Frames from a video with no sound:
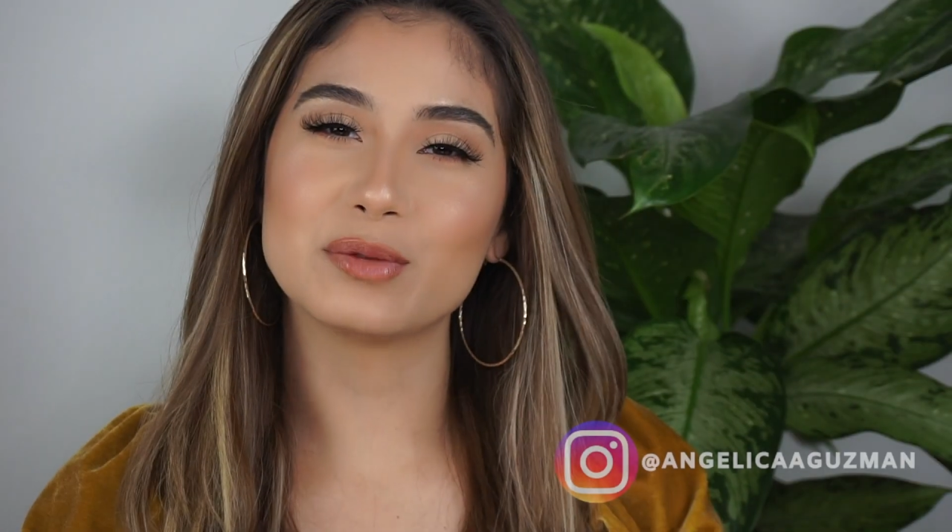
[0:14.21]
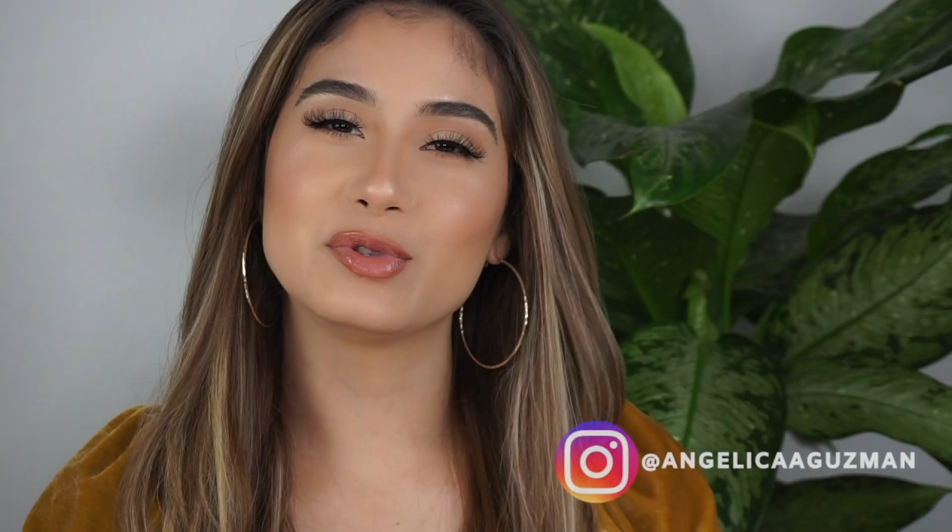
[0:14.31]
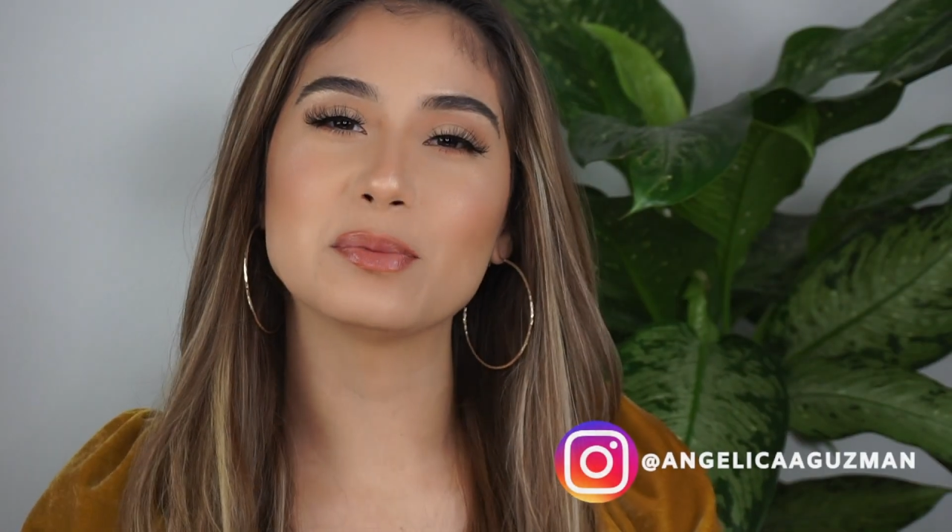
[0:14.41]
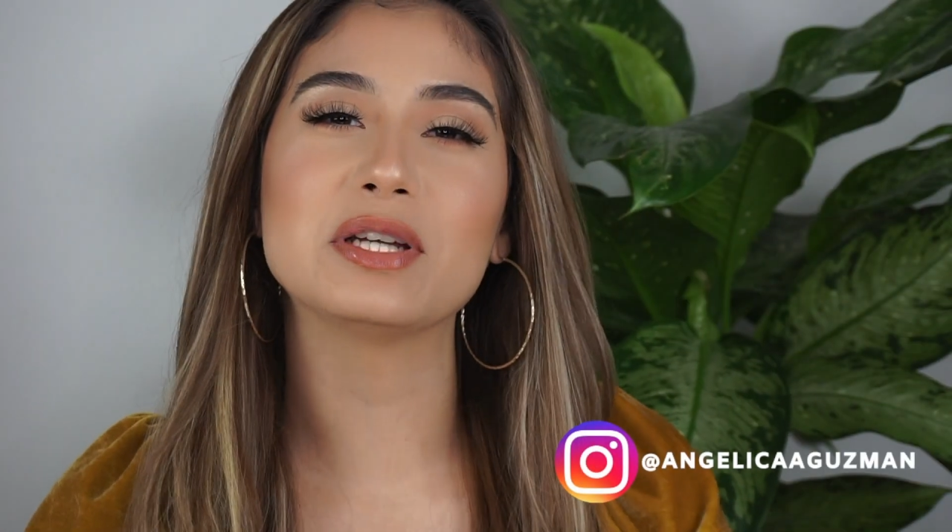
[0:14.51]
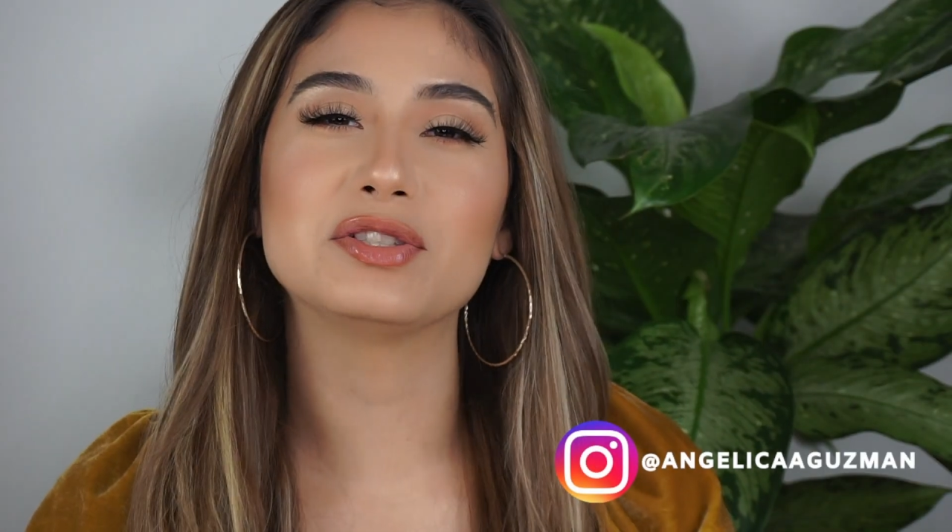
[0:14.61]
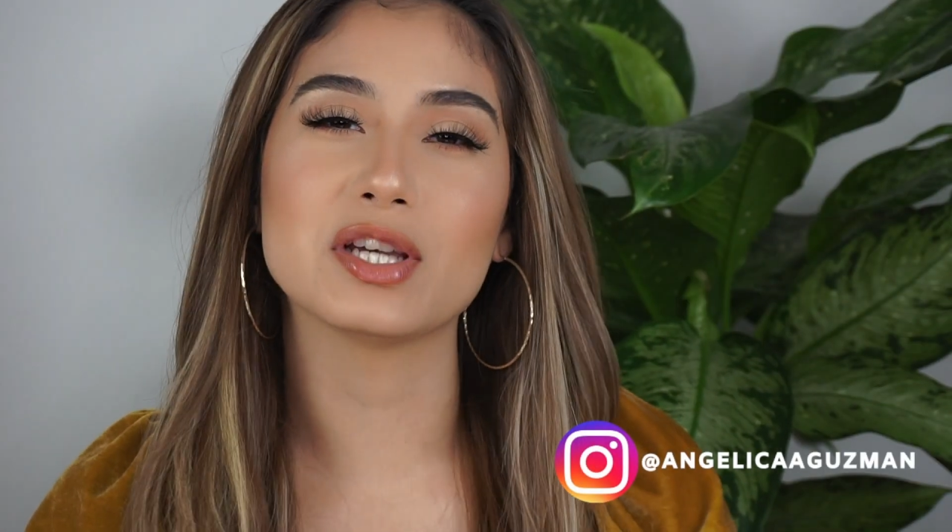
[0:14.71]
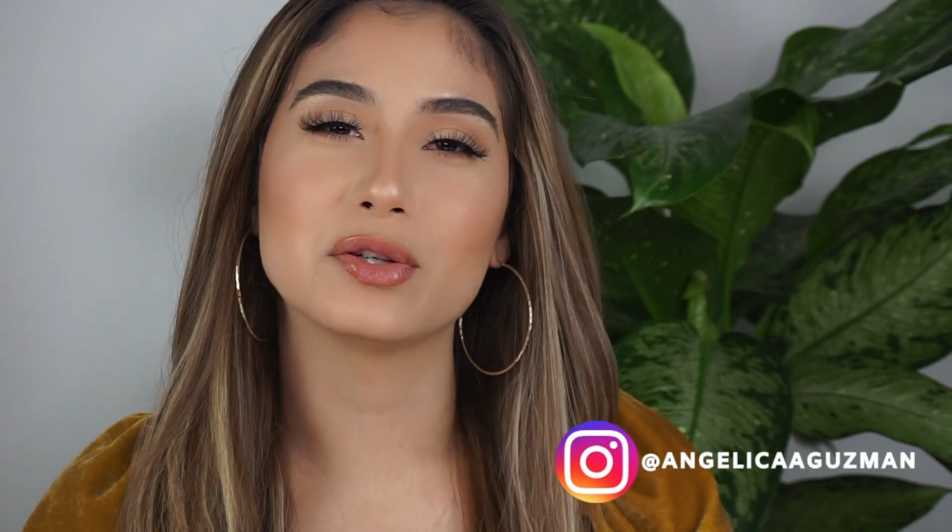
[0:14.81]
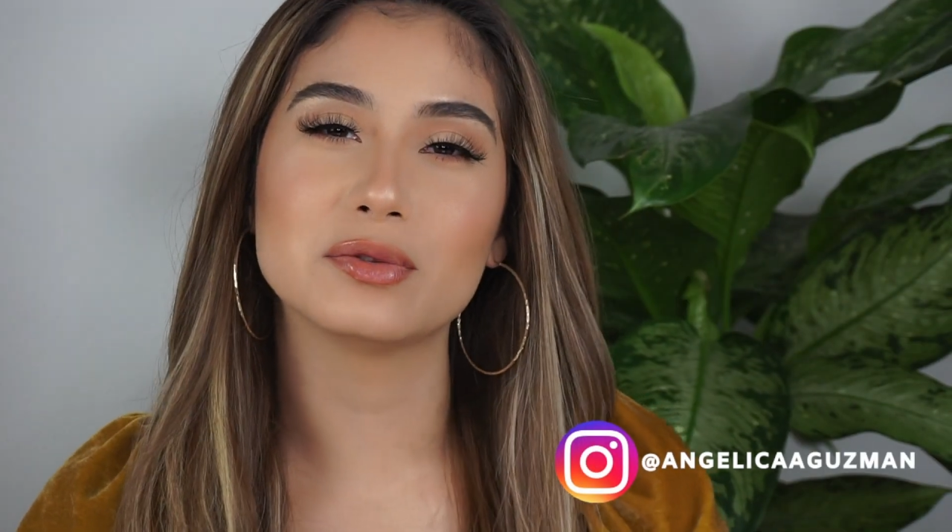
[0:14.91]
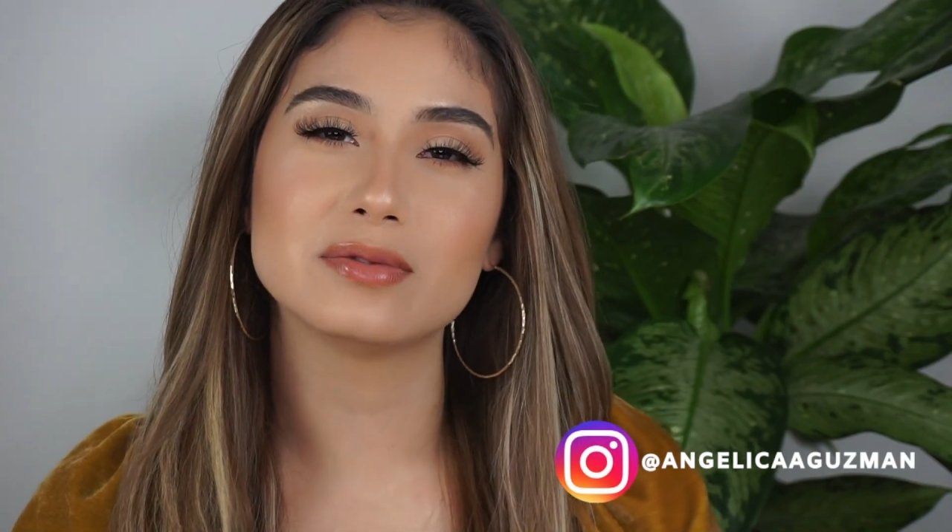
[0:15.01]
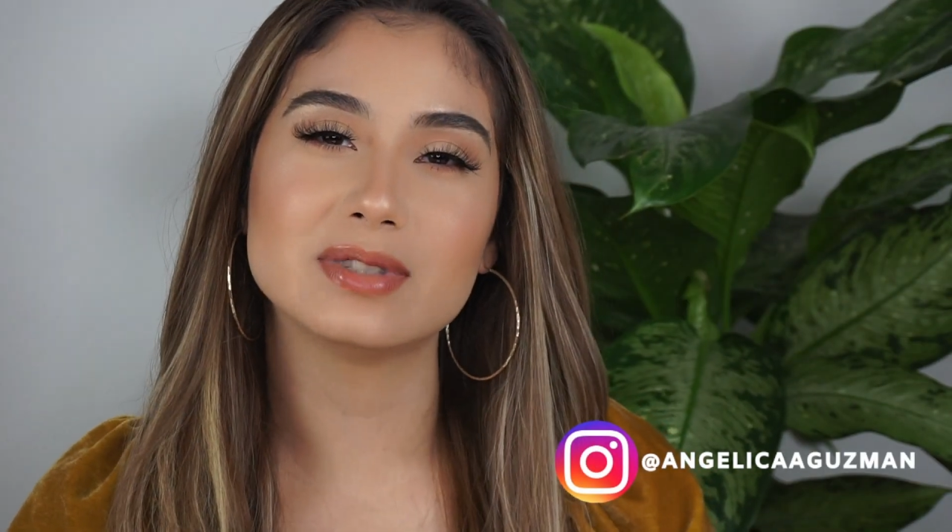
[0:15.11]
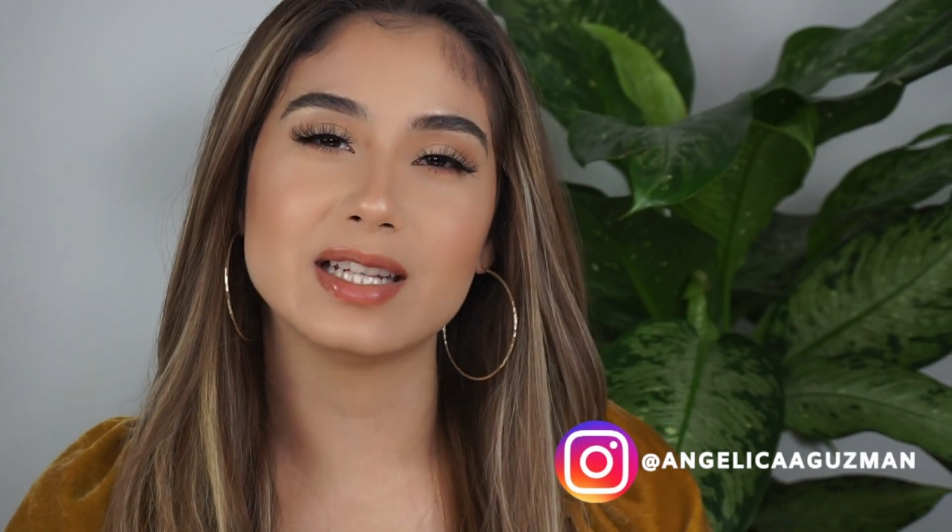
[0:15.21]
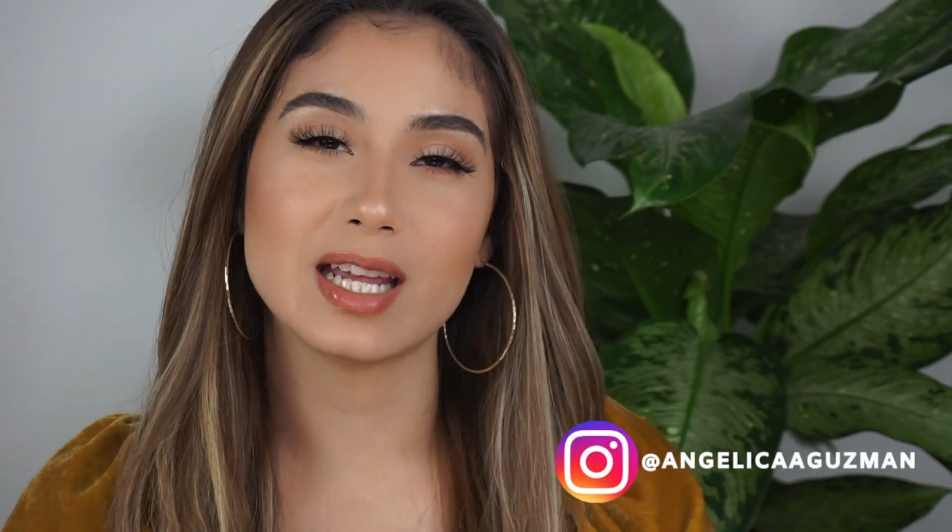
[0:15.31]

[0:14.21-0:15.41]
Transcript: to my channel. Today